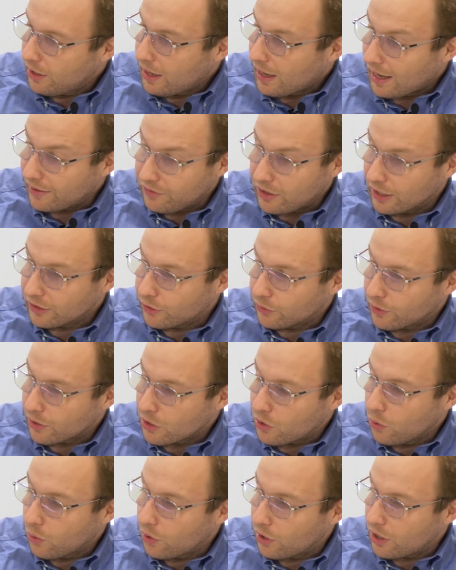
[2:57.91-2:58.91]
I've got the
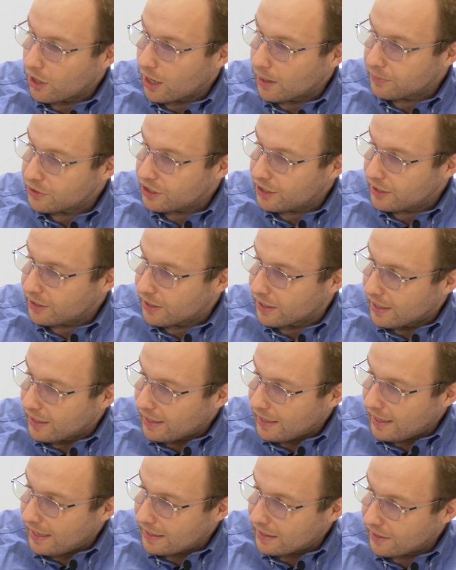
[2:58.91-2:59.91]
record option,
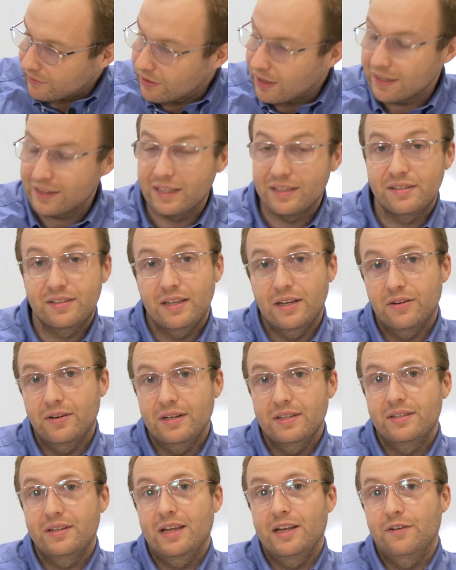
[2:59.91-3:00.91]
and I've got the
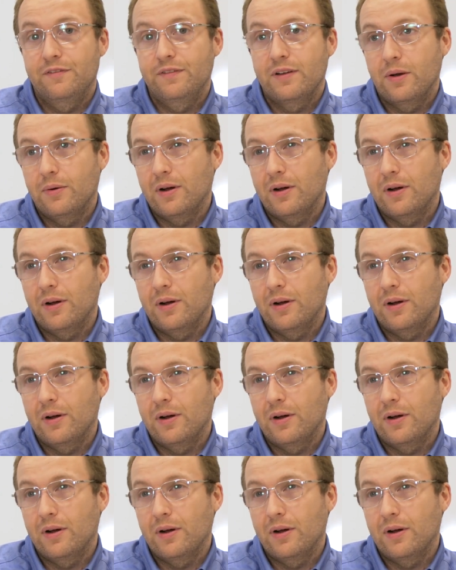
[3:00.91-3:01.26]
series info